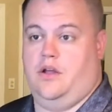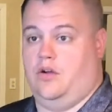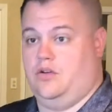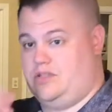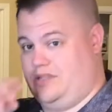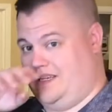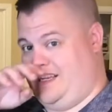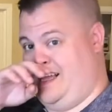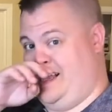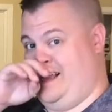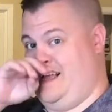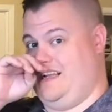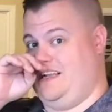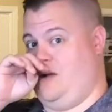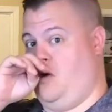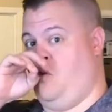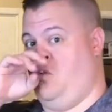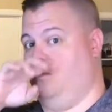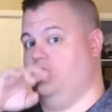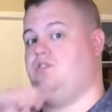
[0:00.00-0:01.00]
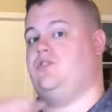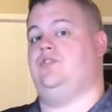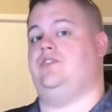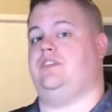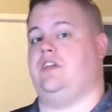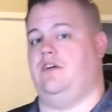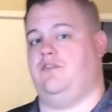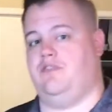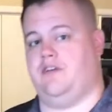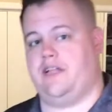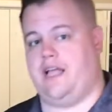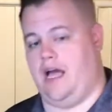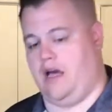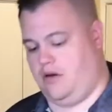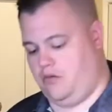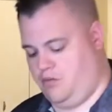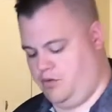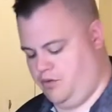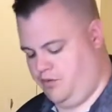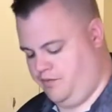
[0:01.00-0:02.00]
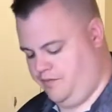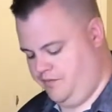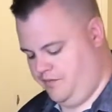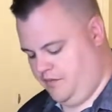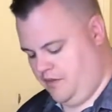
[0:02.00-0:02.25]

So it kind of holds yourself accountable.